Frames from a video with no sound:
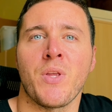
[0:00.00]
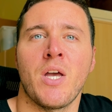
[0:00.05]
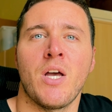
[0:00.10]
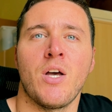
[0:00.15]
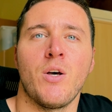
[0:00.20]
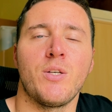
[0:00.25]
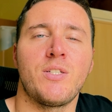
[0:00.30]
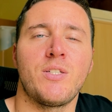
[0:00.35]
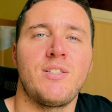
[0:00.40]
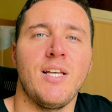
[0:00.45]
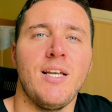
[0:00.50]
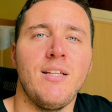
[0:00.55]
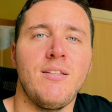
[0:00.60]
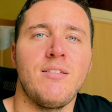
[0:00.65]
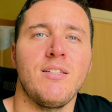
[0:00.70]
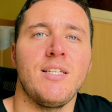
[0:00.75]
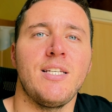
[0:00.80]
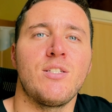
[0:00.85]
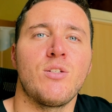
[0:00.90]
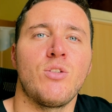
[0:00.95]
A
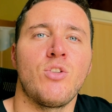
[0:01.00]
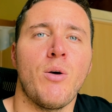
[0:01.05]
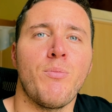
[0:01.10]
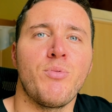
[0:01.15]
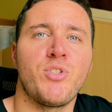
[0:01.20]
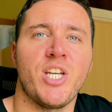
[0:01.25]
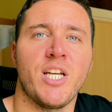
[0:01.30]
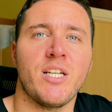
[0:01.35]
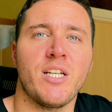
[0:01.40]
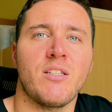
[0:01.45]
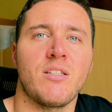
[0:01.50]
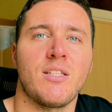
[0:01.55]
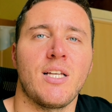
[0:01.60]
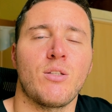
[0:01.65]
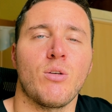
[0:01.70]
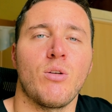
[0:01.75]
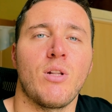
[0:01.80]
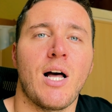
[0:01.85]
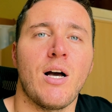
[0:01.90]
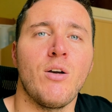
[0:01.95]
set is an object
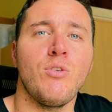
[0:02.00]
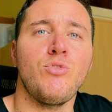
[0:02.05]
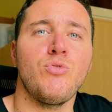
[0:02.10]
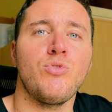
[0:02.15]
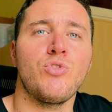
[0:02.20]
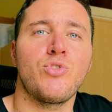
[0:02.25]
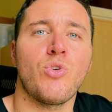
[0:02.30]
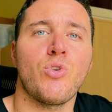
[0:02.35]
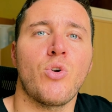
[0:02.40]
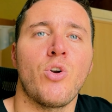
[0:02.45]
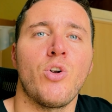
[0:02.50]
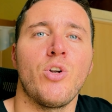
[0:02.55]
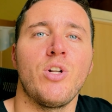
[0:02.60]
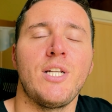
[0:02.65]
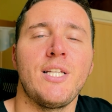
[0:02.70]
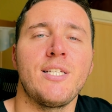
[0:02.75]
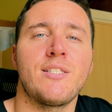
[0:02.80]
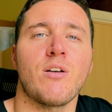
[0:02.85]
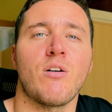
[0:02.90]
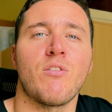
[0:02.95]
that allows you to store a
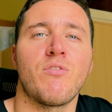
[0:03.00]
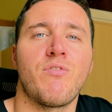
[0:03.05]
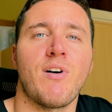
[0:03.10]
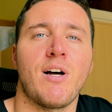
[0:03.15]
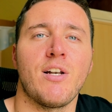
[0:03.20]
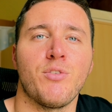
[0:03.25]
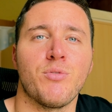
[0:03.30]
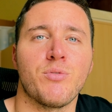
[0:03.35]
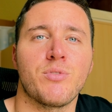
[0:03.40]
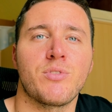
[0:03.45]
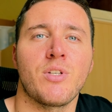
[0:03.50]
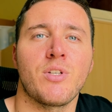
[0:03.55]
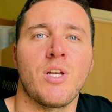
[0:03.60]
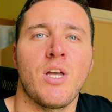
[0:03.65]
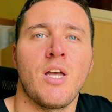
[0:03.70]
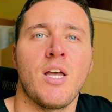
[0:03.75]
list of values.